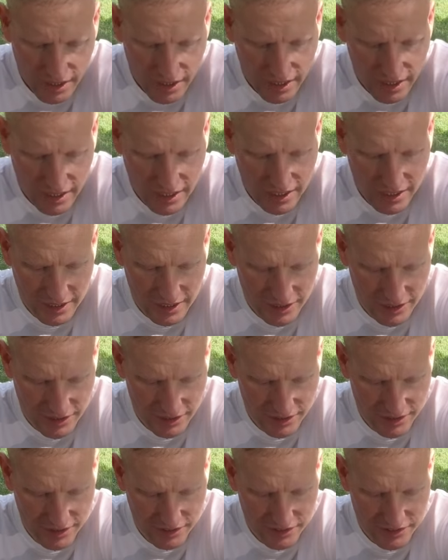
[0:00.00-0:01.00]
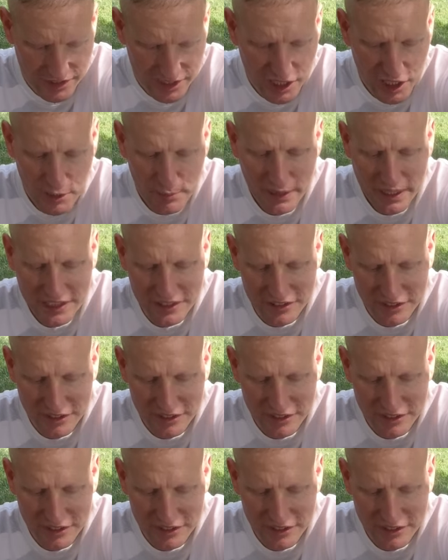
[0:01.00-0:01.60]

Uh, see on my